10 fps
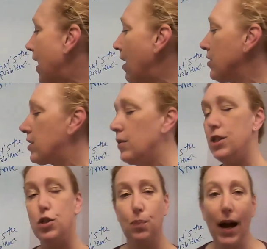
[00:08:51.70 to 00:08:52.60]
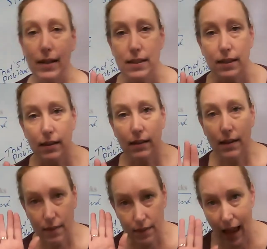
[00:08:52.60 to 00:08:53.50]
there's the respect
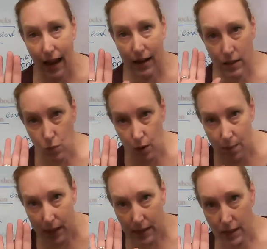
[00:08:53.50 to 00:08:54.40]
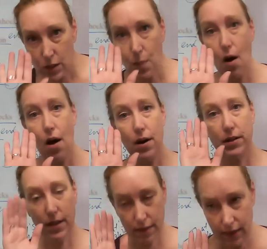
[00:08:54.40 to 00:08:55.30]
that's what makes us
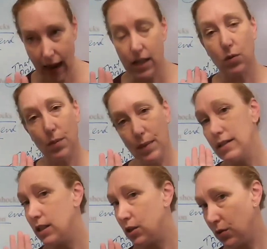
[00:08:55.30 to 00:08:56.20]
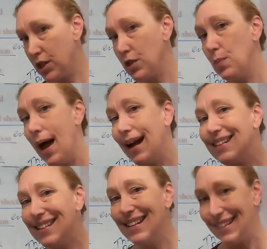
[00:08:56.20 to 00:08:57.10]
pause. That's what makes us respect
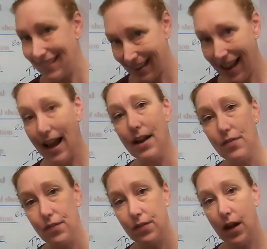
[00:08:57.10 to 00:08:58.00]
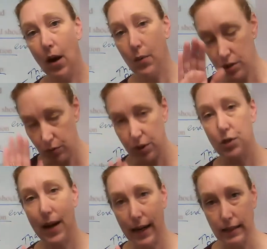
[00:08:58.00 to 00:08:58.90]
life. We should
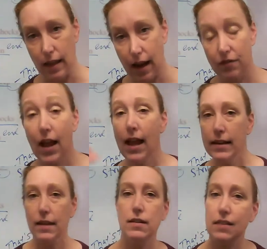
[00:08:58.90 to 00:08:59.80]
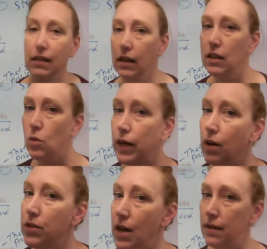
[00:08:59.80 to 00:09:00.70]
respect life. Now, this soliloquy
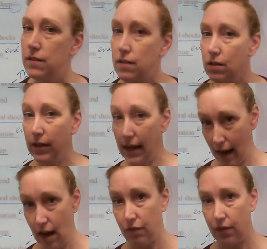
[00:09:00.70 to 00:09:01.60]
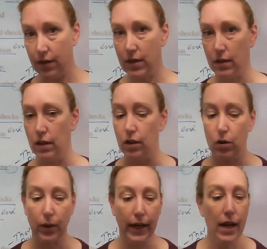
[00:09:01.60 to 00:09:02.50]
goes on. This is only half of the
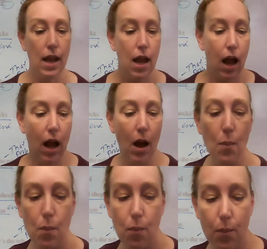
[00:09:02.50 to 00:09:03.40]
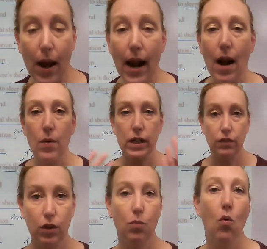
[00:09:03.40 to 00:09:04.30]
soliloquy, um, but I don't want
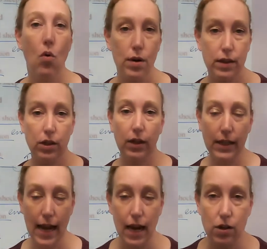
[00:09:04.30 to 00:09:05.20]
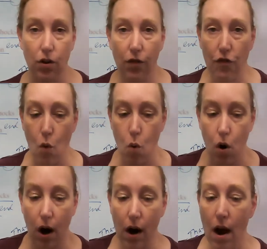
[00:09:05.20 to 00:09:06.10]
you more than you can handle
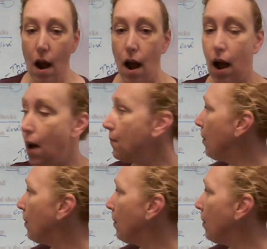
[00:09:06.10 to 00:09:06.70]
for uh,